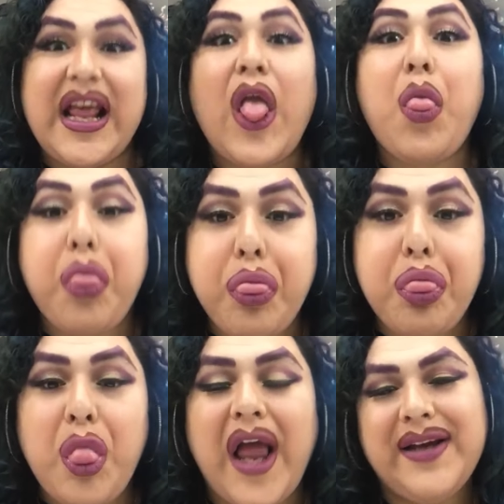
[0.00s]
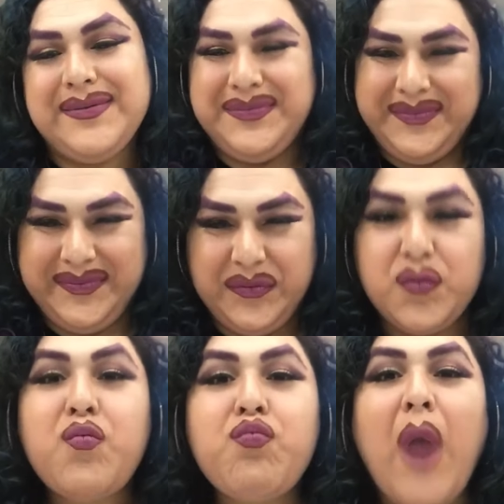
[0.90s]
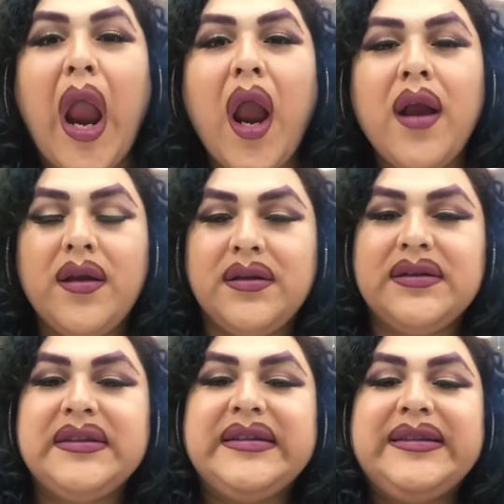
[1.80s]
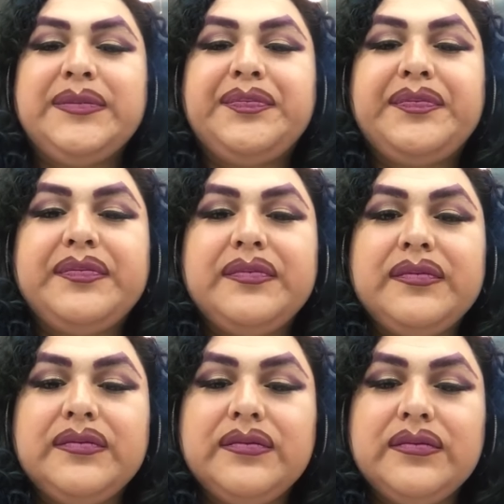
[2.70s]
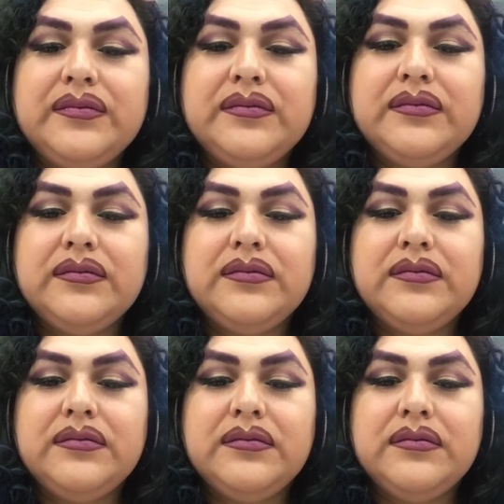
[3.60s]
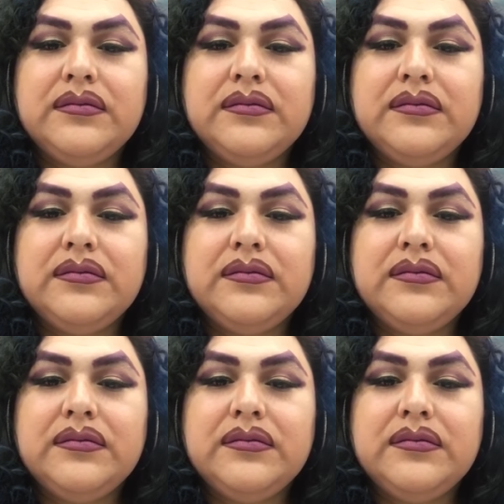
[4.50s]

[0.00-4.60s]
(no one is talking)